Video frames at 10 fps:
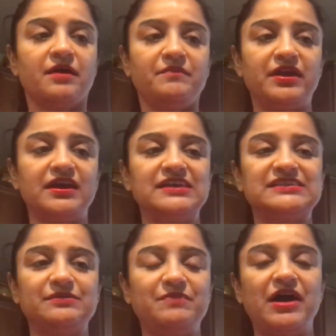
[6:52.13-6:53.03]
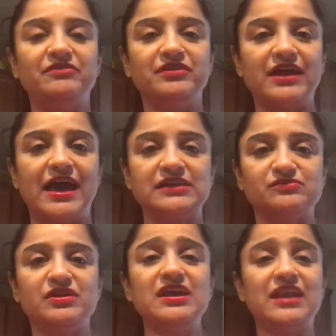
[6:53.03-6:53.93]
because the powder has
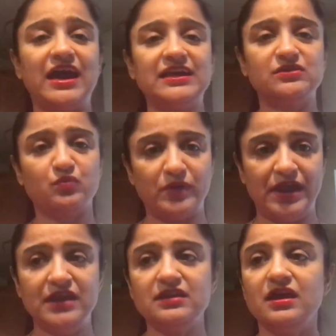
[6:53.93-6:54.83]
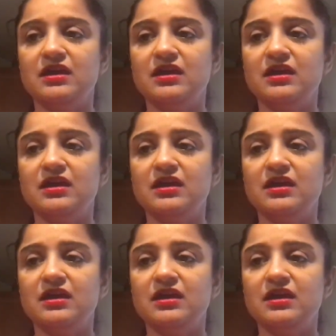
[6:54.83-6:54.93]
very light weight.